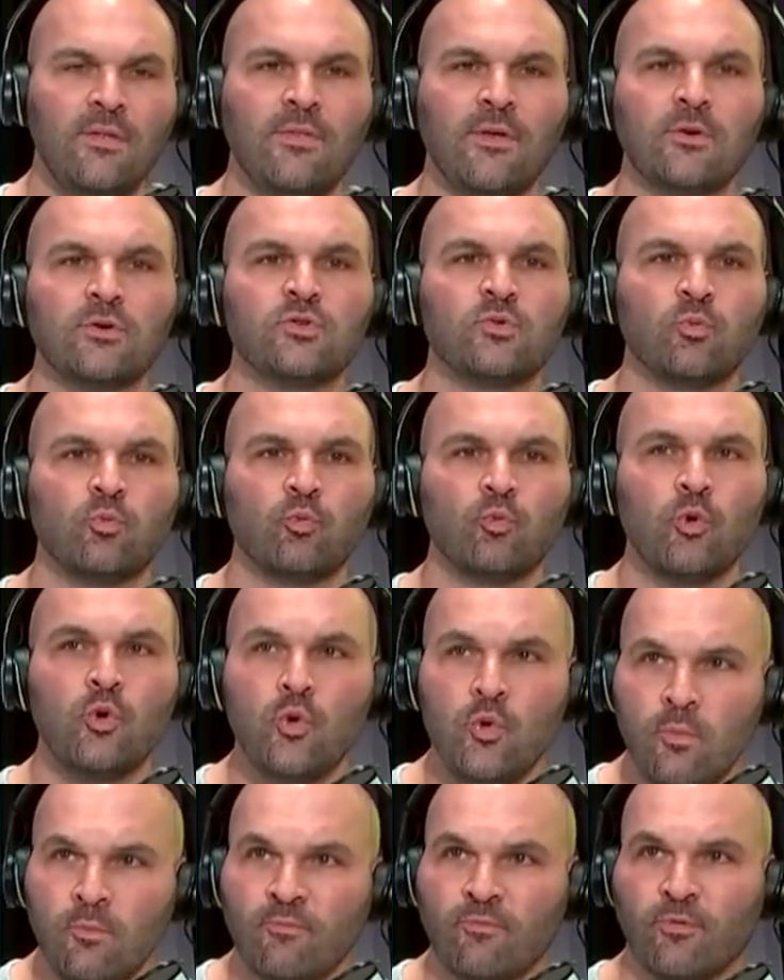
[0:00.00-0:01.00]
there's
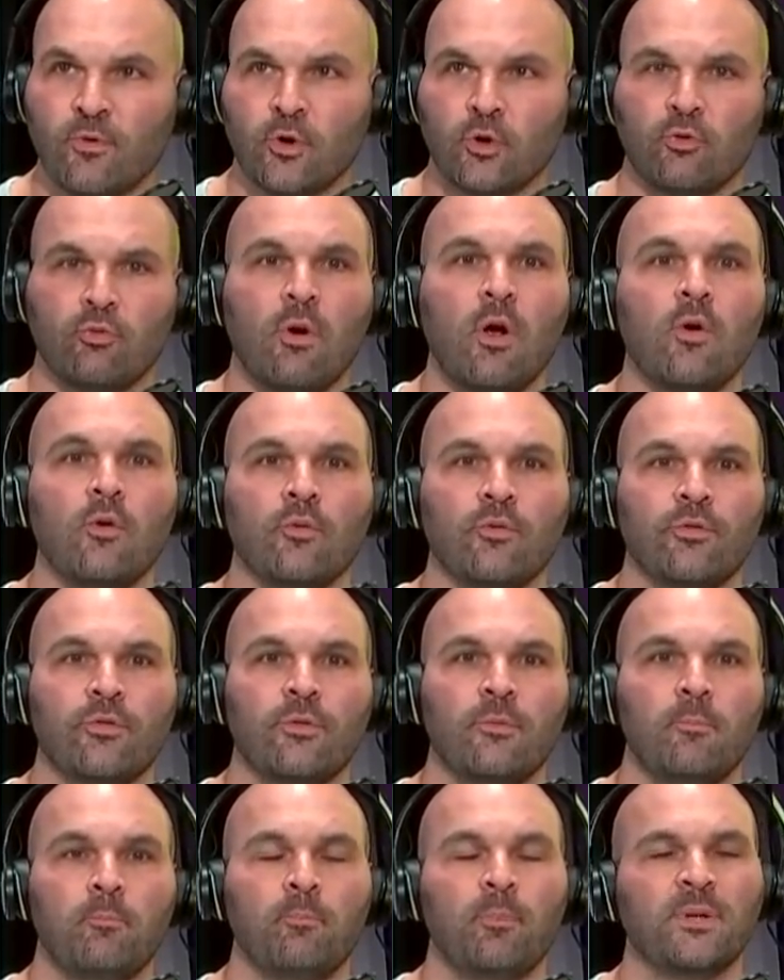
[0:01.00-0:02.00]
room for
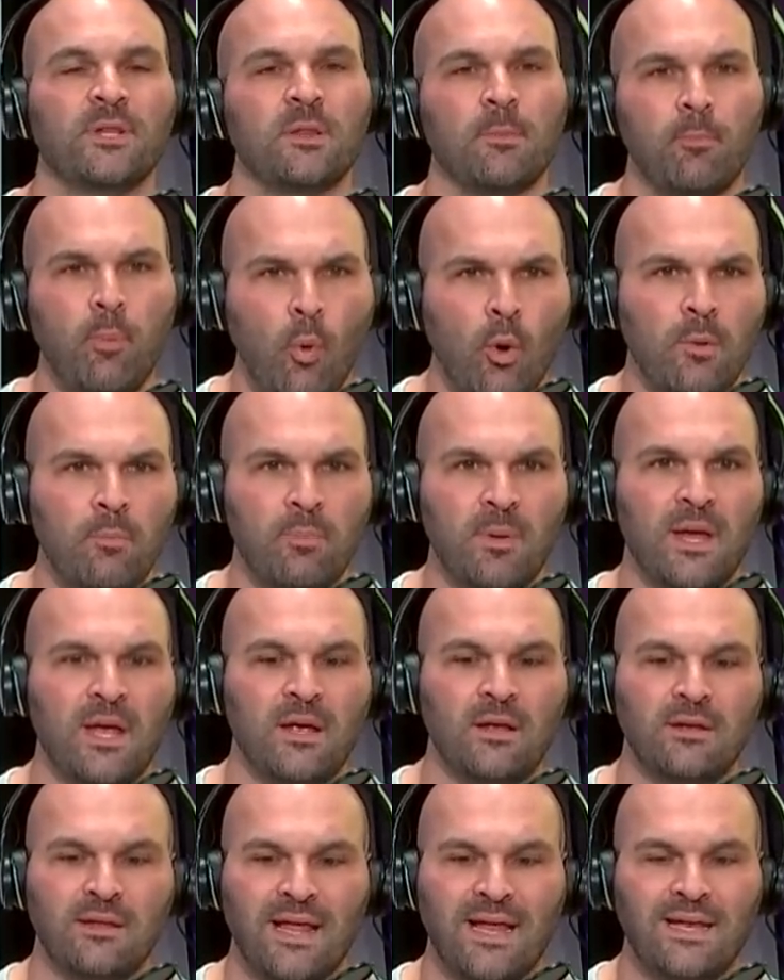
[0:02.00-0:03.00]
growth. But the point
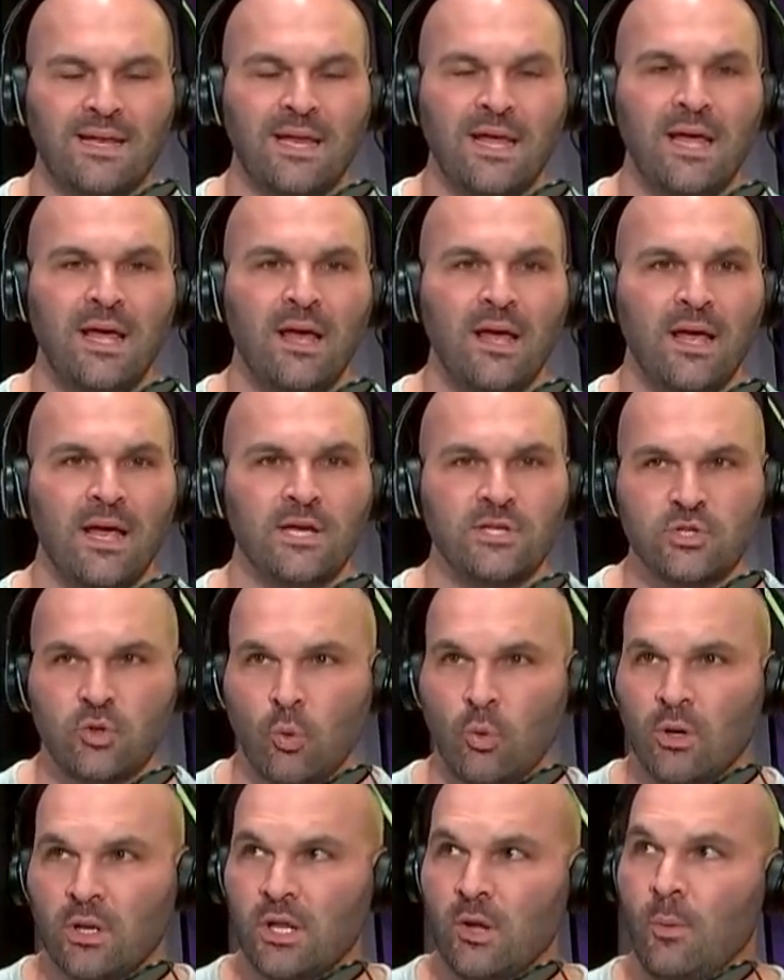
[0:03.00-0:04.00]
being that
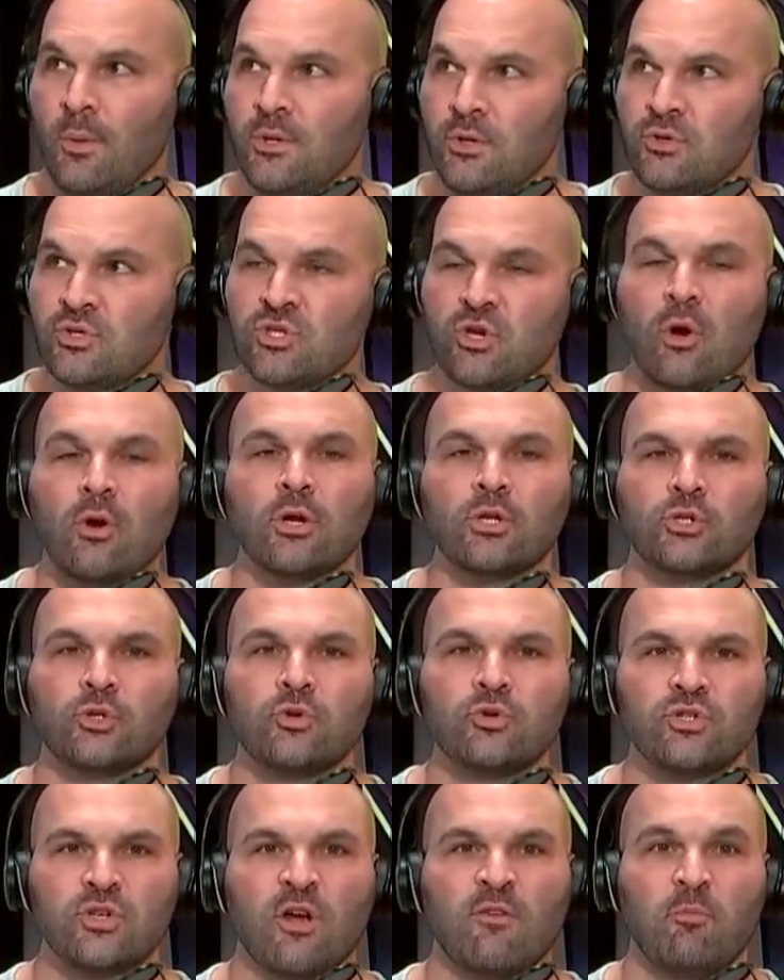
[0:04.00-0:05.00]
historically, when you start a
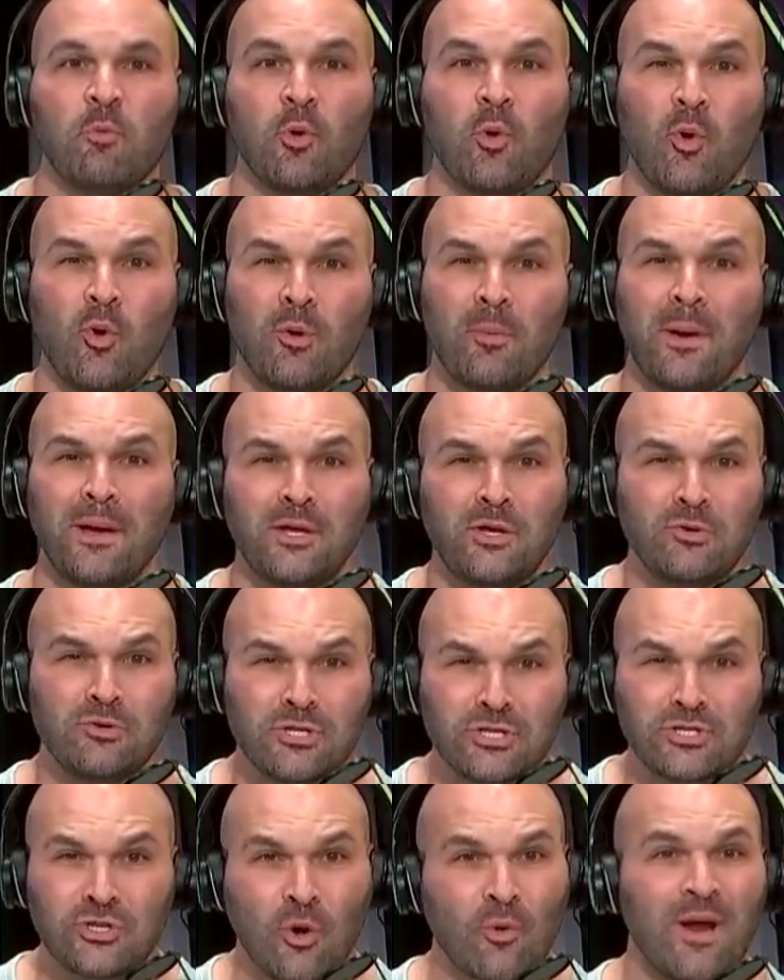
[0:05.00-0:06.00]
true sophomore quarterback, you
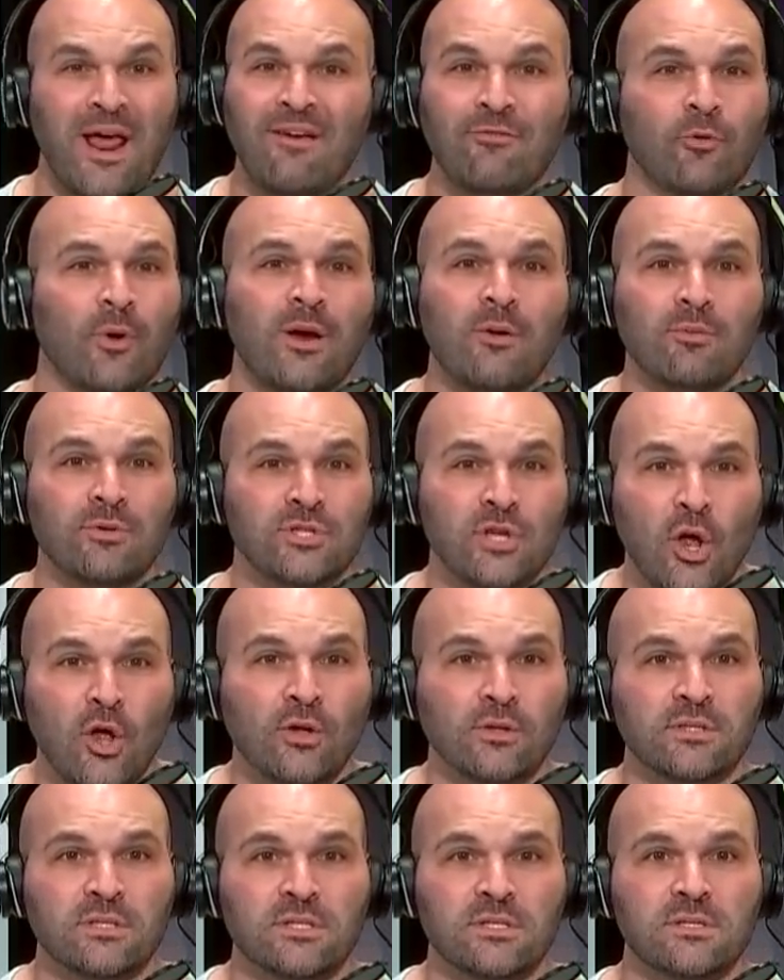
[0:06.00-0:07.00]
just don't have great
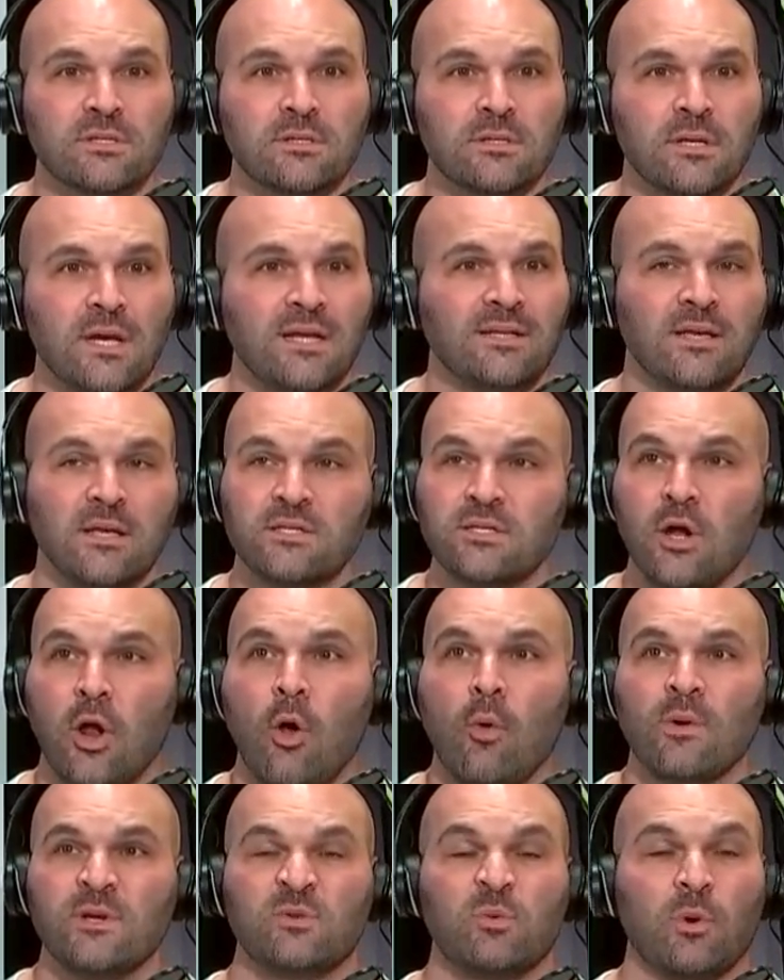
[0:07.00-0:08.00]
results. It doesn't
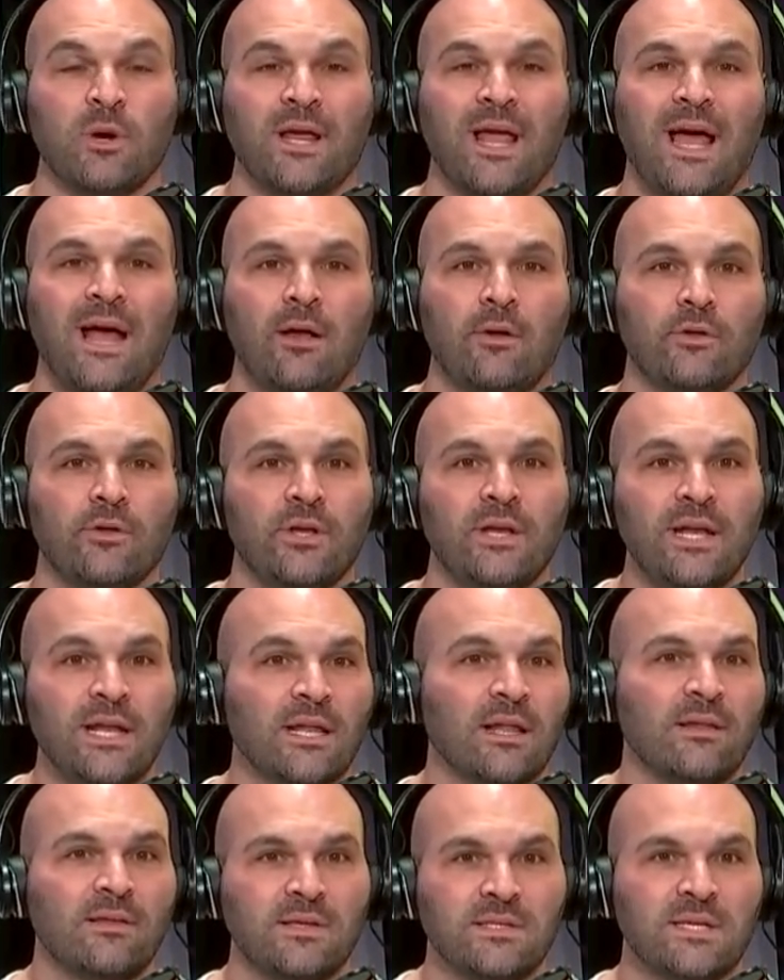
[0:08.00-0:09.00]
always work out. You need
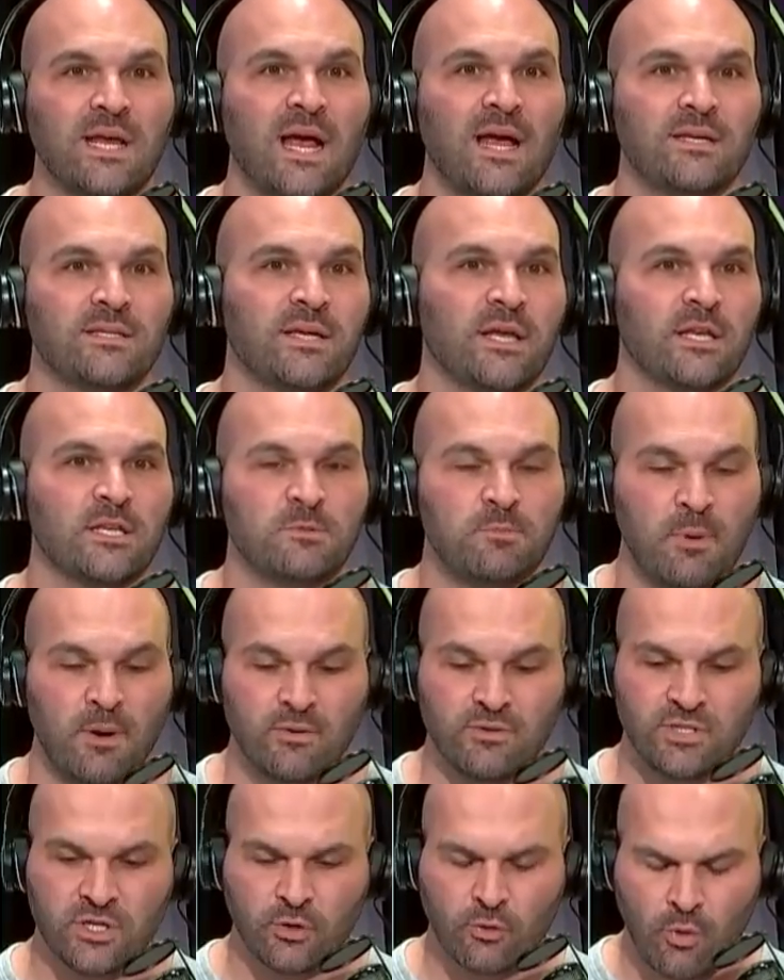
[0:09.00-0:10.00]
to let these guys get
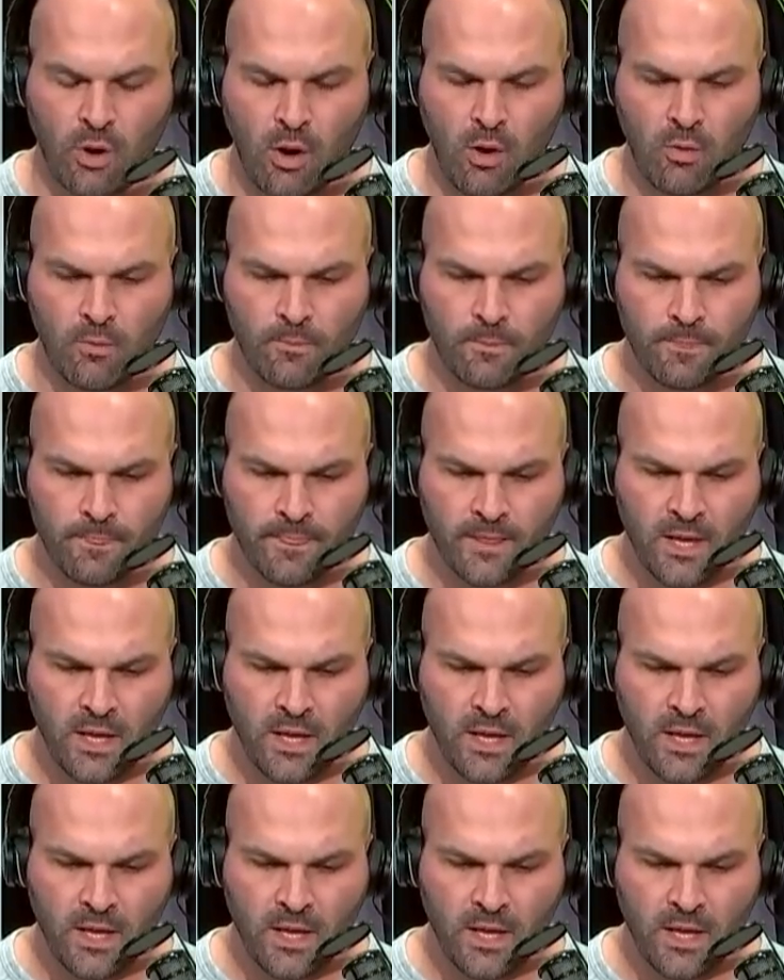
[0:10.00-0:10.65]
experience and grow.